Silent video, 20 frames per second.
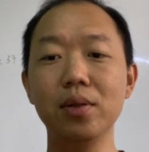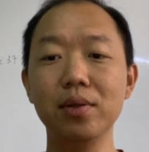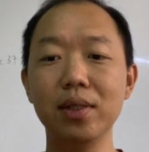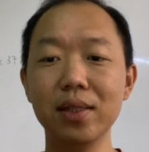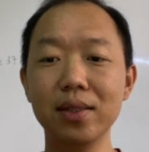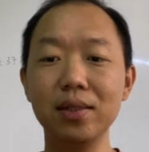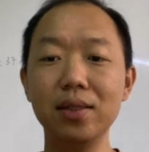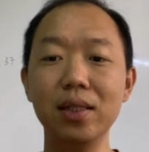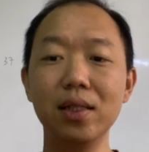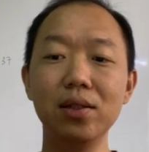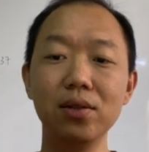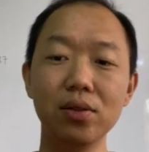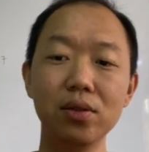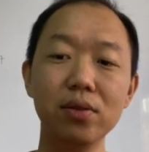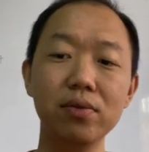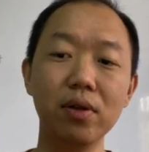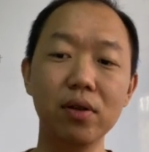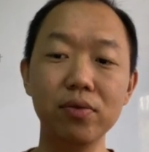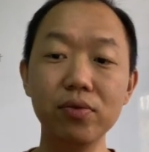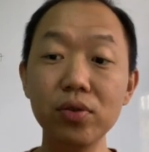in the sea to
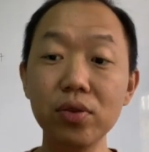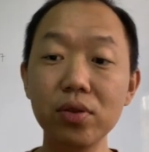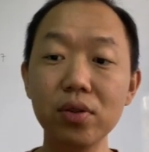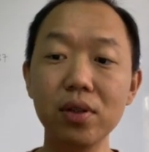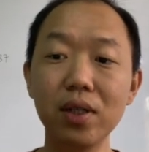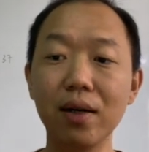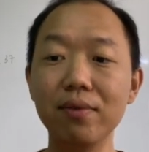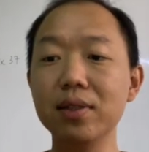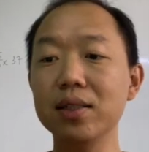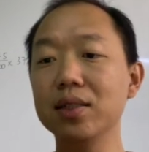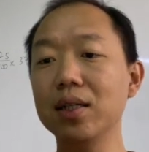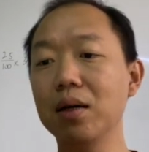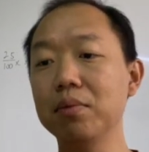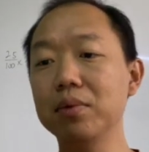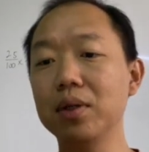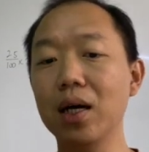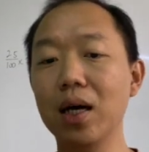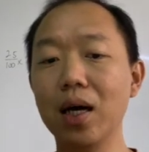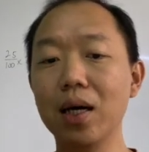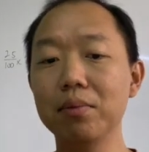look for food. After some
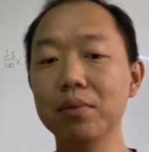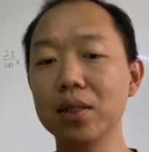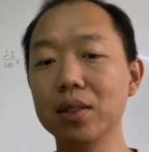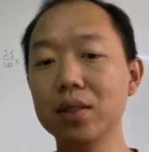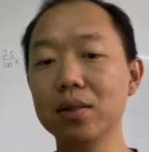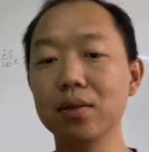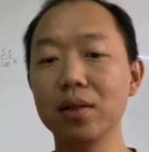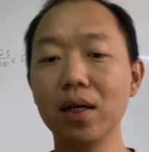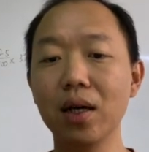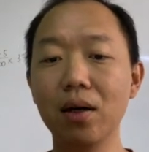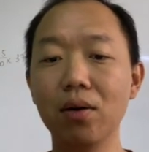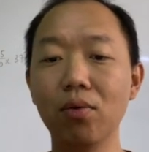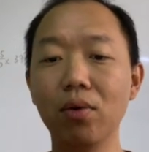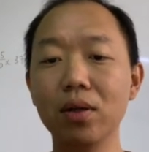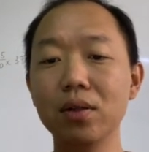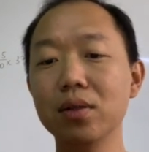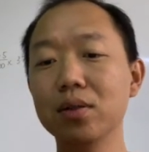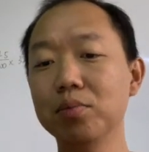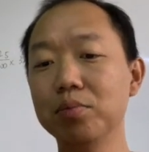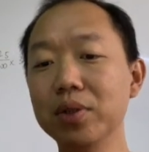time, they need to get out of
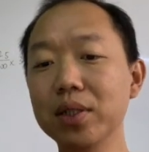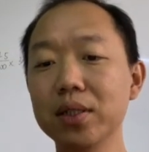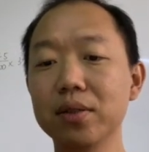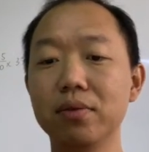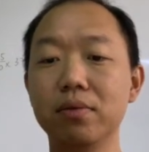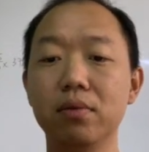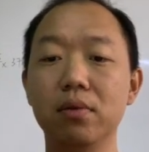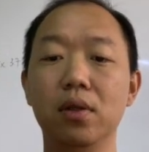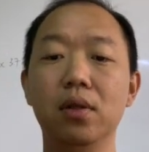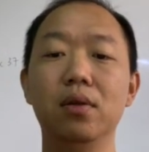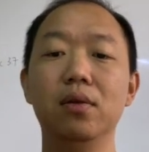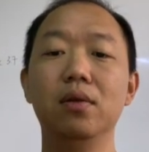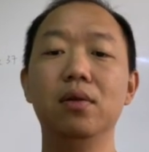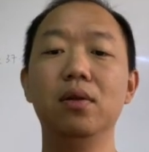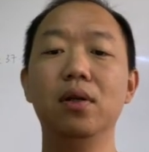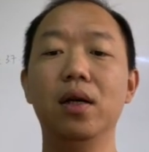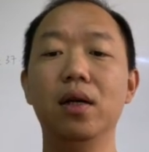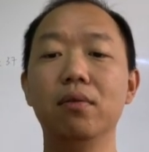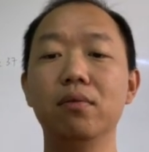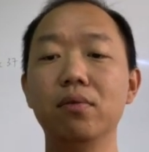water to breathe
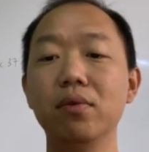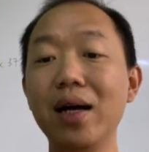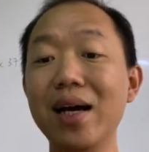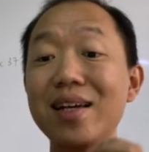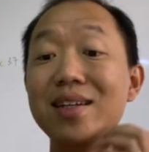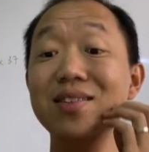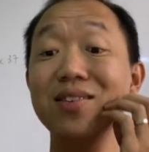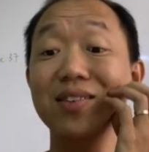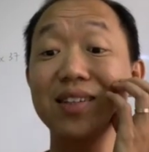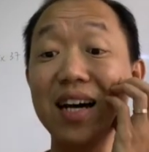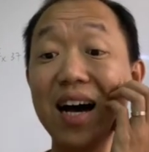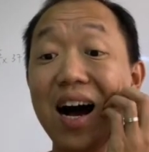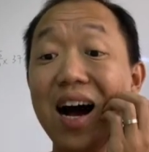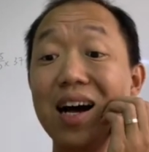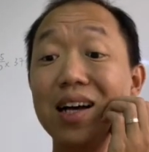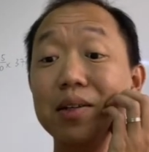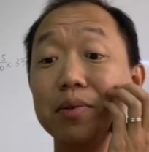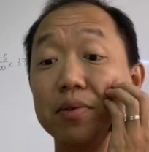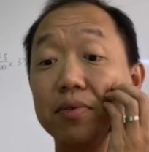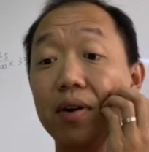and rest on the
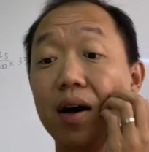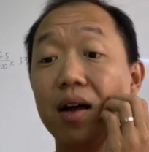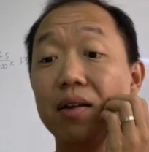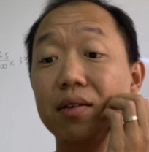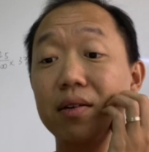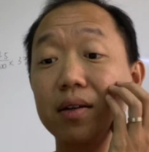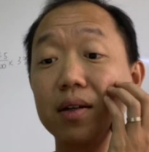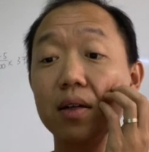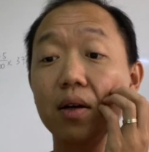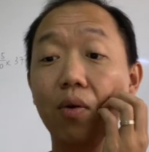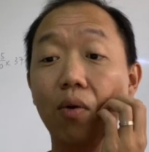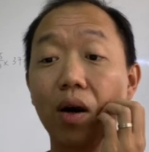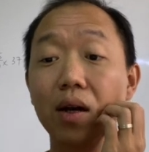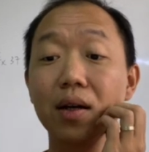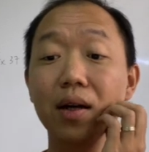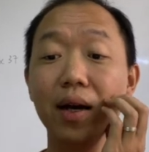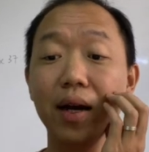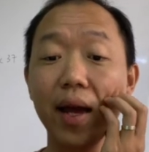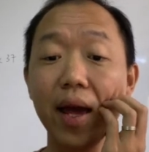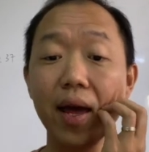ice before entering the water
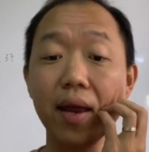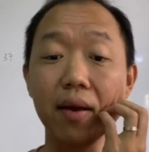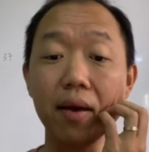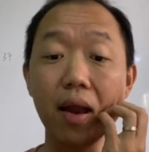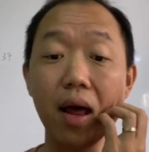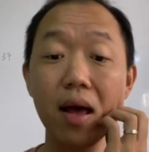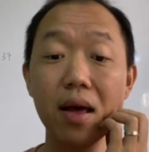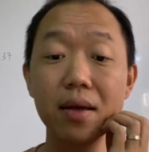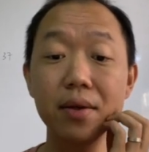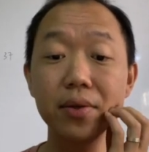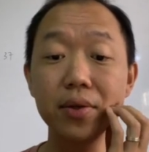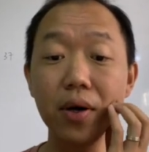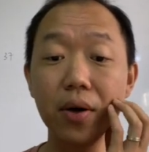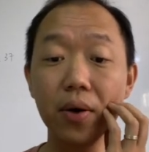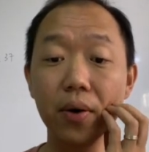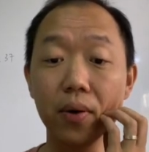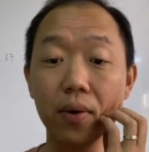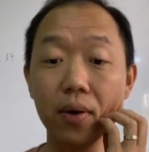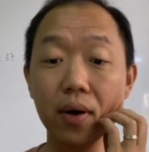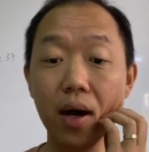again.
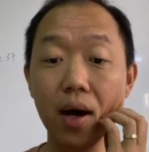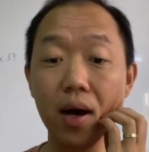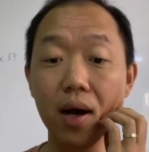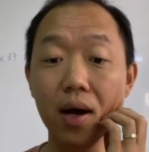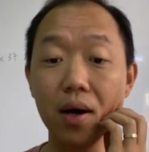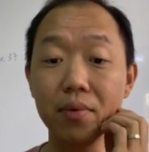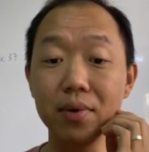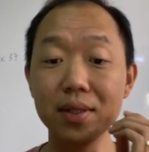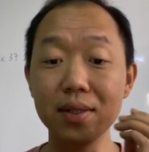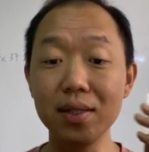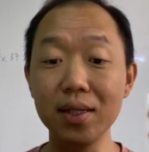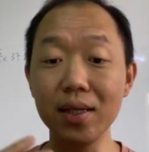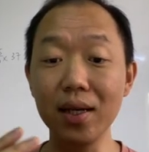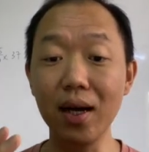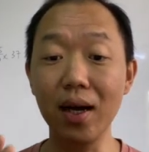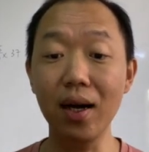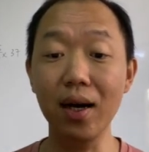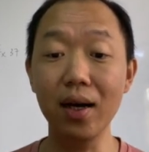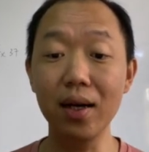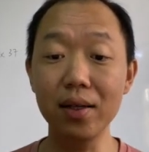So uh, we see
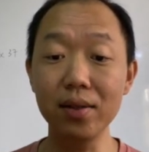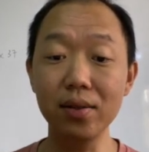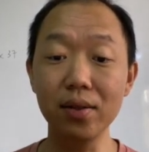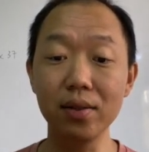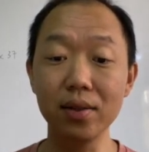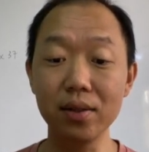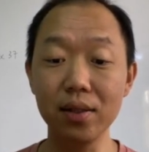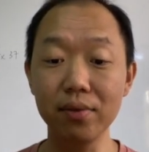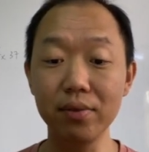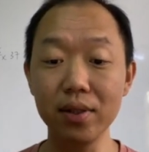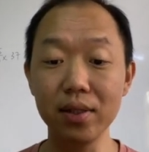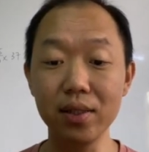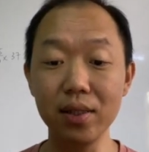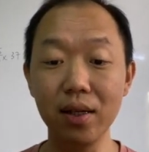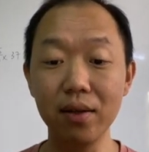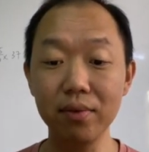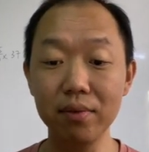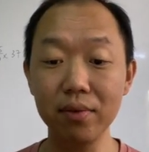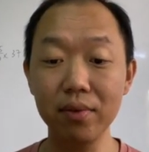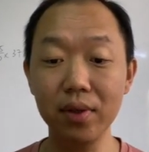eyes on the surface,
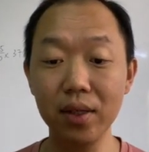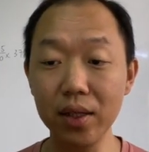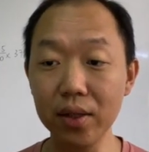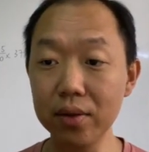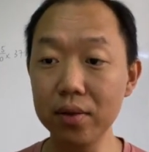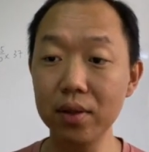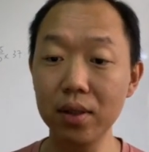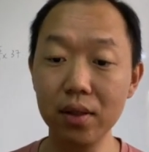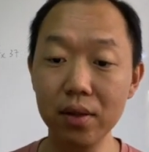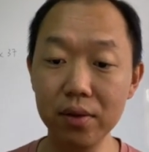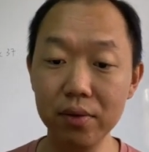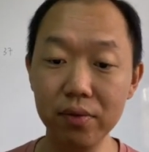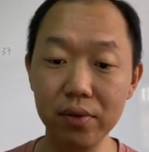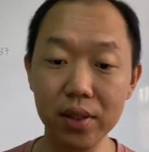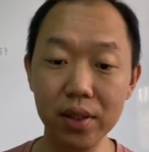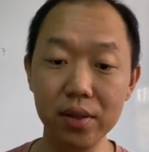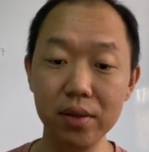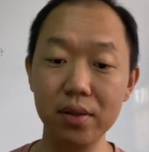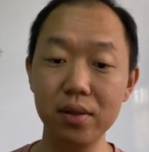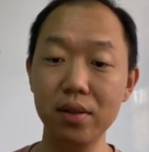some cute little
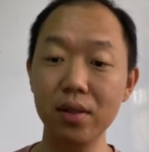fish